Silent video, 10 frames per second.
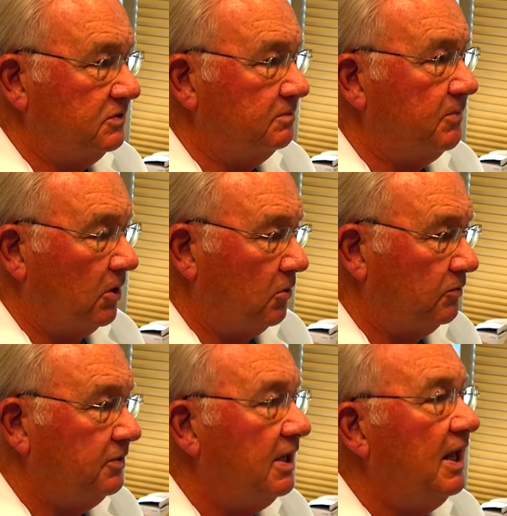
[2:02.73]
the
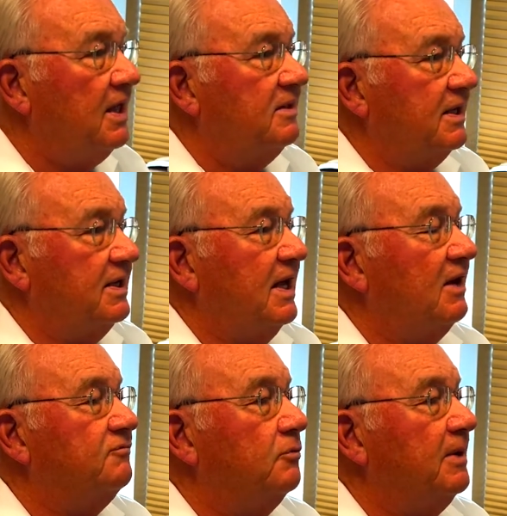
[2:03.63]
bone that
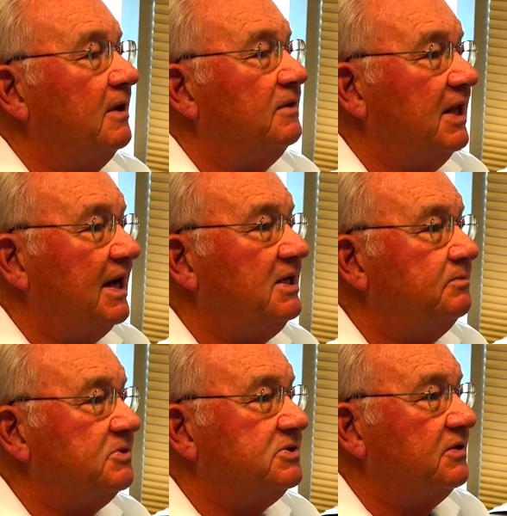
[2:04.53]
account for about
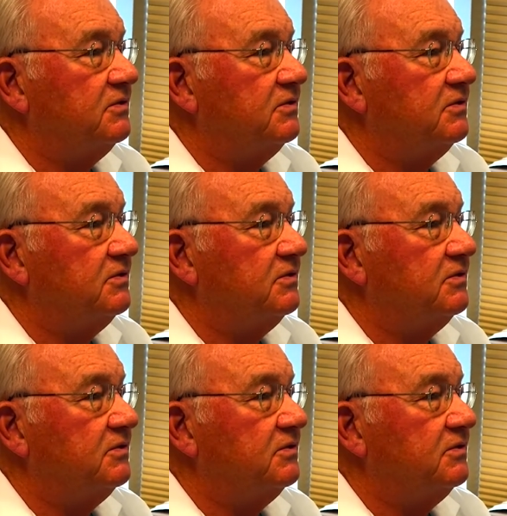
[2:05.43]
90%